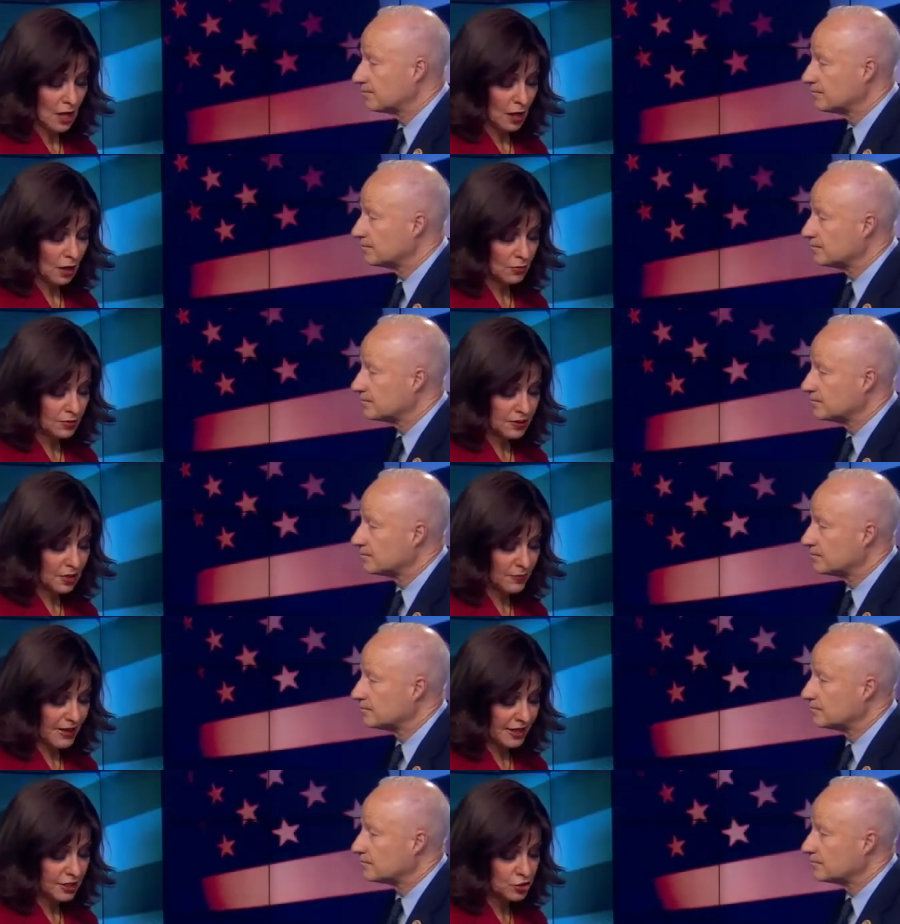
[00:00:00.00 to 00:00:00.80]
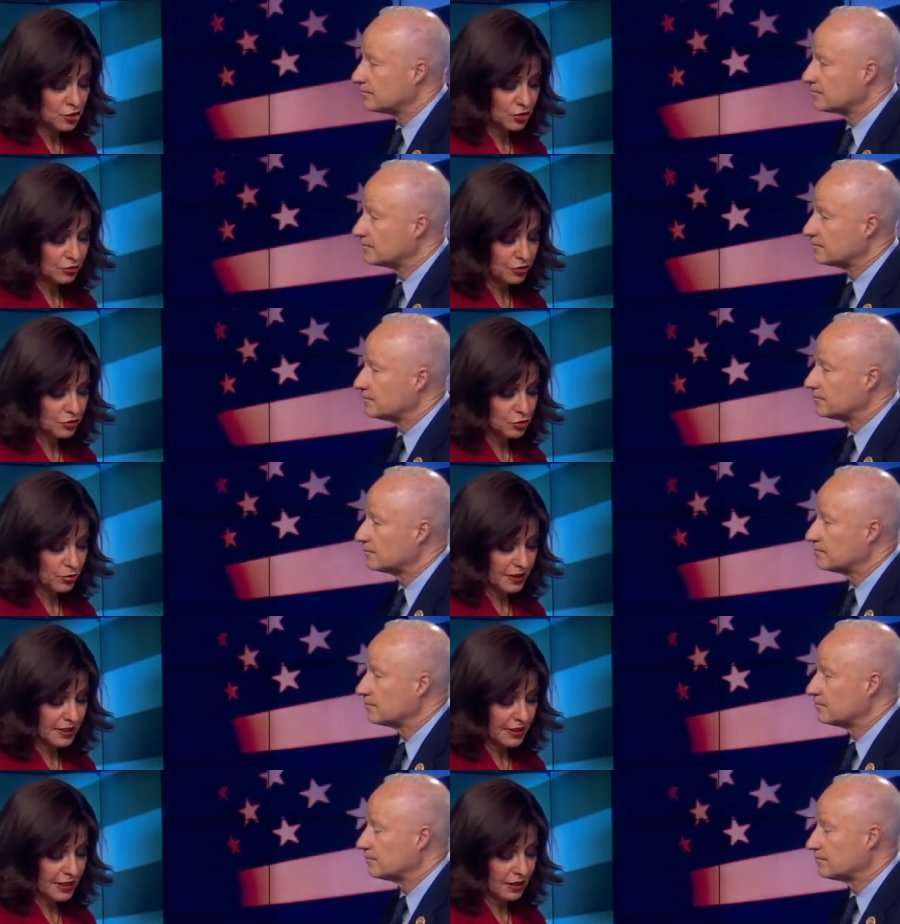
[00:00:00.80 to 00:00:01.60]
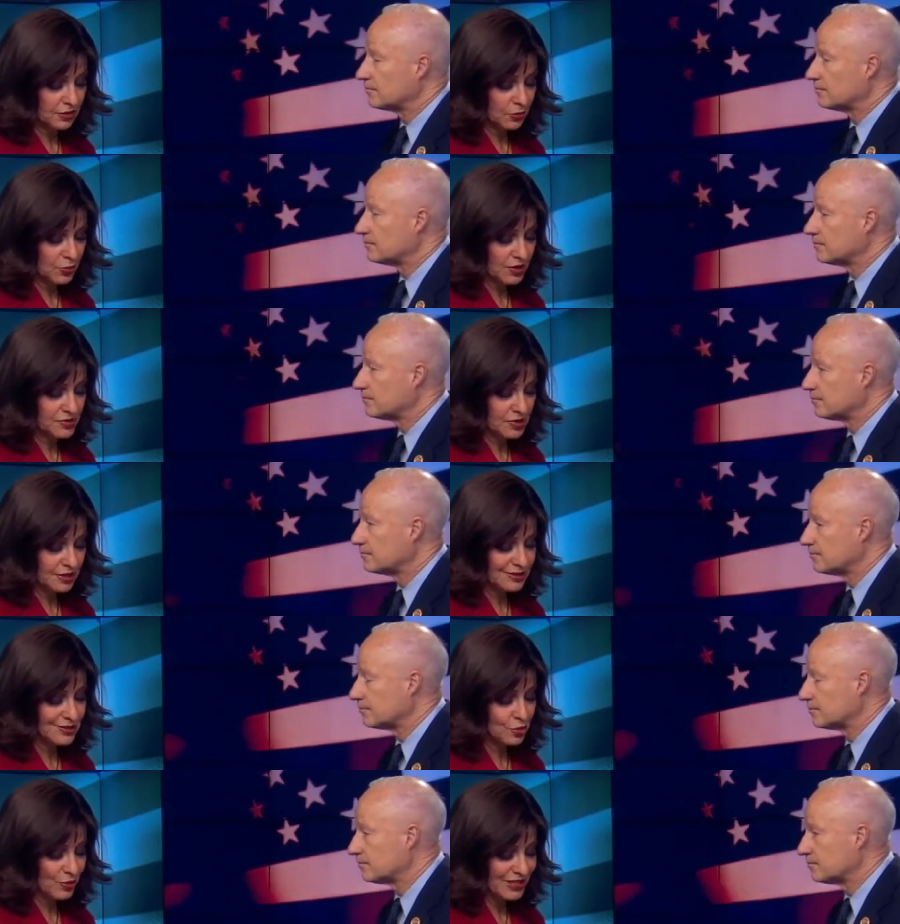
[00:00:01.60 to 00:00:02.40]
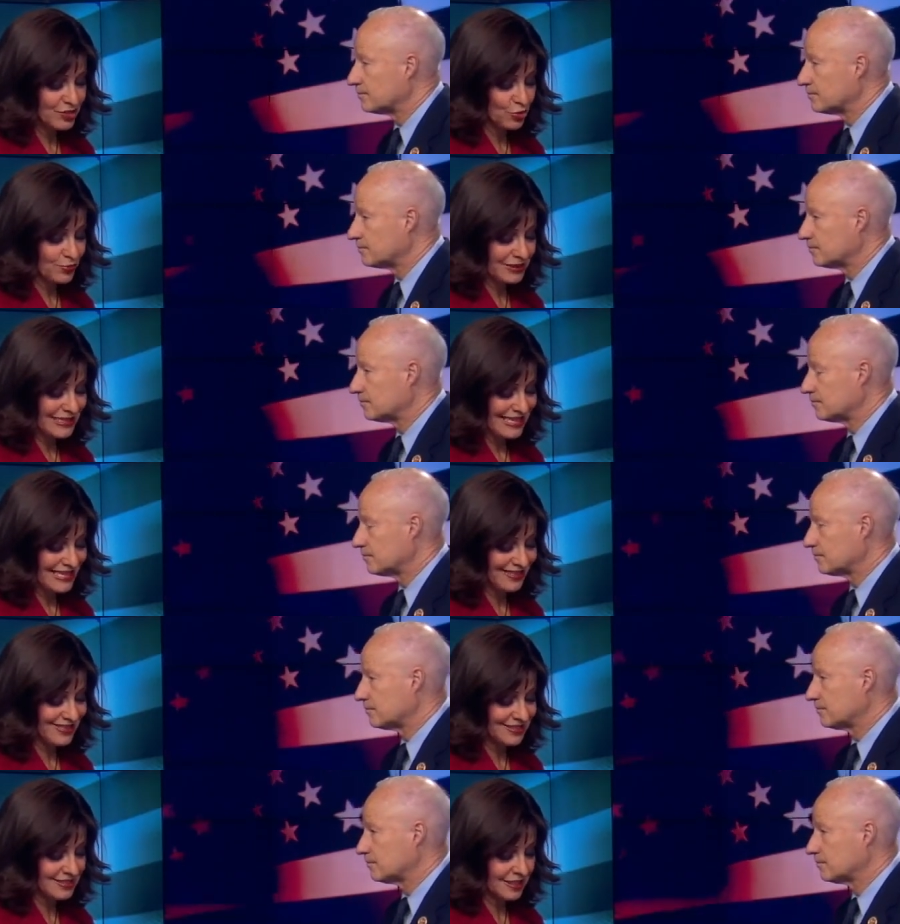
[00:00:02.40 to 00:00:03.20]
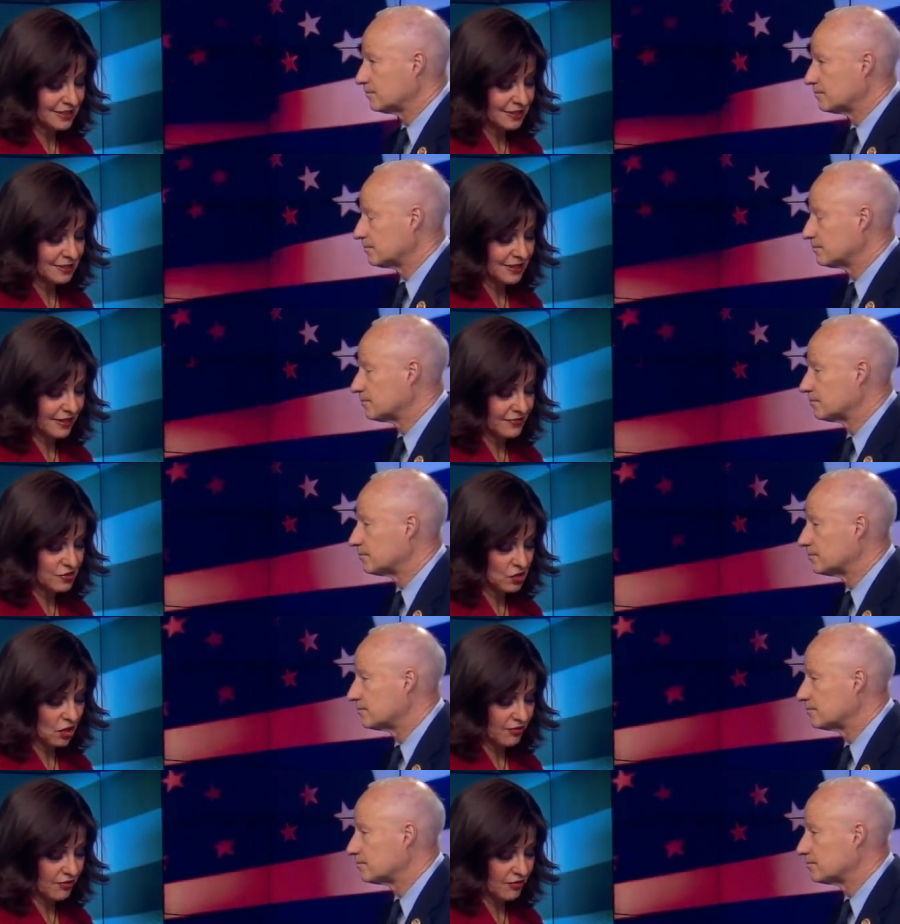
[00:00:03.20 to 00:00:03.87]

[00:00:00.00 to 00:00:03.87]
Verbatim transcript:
Speaker 1: Mm. now, back in June, you tweeted out the president's tweets are beneath the dignity of his